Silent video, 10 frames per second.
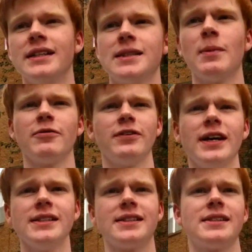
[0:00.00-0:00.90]
this is my
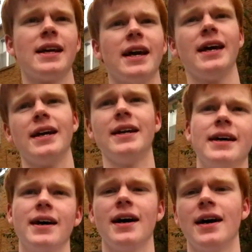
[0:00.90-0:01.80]
face, and
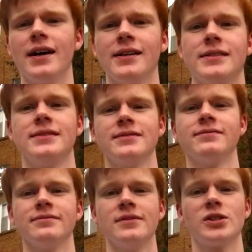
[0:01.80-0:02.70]
uh,
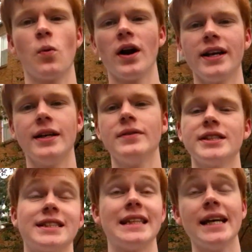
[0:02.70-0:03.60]
just wanted to give
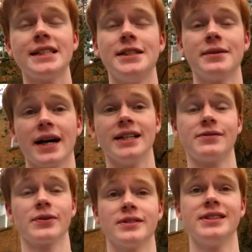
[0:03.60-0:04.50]
this thanks to you guys
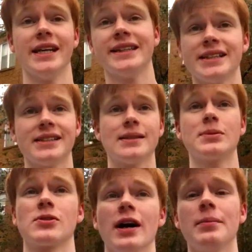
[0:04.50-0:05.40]
for 10,000
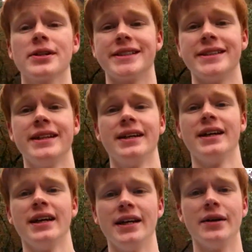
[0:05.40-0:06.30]
subscribers.
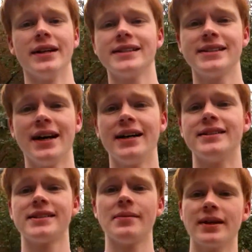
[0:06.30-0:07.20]
You know, that's
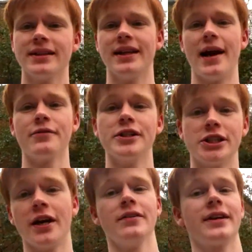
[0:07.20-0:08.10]
not something that every
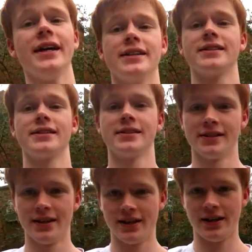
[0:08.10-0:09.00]
channel gets,
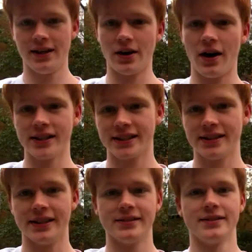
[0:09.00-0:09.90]
you know,
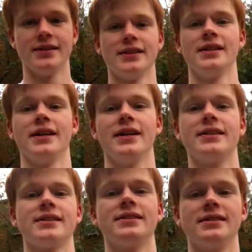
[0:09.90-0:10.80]
honestly.
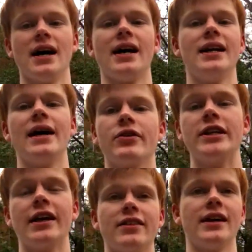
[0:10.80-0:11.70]
It's not an
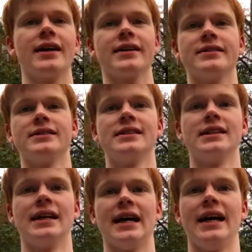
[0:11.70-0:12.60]
everyday thing.
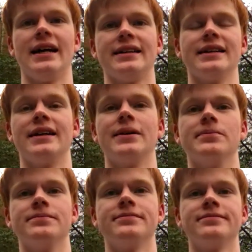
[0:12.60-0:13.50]
And
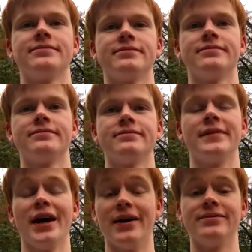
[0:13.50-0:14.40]
um,
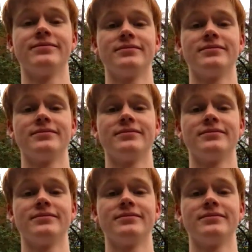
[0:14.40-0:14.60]
yeah,